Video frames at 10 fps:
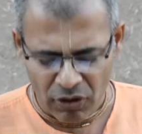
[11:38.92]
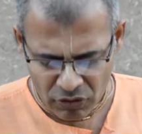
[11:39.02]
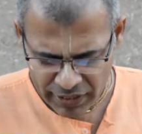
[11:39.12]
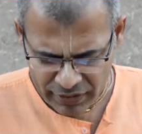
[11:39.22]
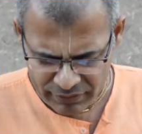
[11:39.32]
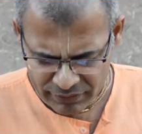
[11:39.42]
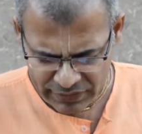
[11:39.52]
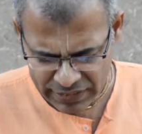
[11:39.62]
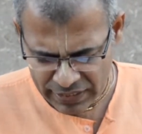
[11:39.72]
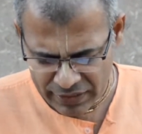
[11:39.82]
Okay,
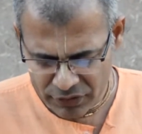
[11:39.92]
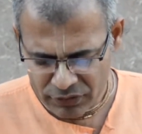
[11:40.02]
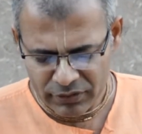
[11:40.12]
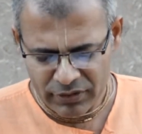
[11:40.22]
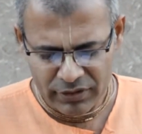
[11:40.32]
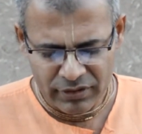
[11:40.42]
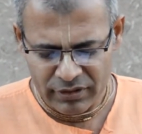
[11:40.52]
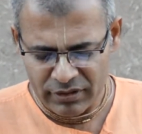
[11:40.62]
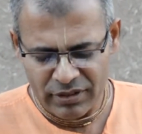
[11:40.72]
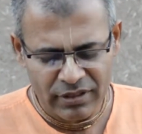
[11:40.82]
we can tell you.
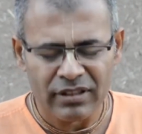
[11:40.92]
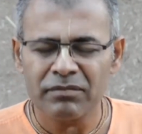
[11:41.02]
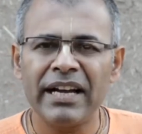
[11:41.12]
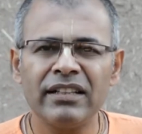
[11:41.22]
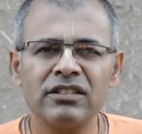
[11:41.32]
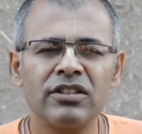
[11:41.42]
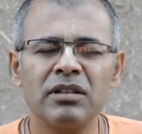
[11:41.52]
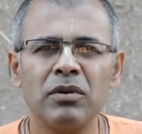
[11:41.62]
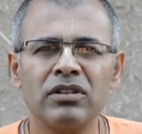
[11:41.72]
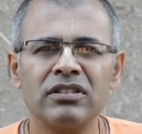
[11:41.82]
Buy these
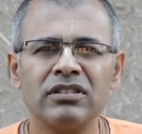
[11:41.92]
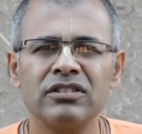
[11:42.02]
three books,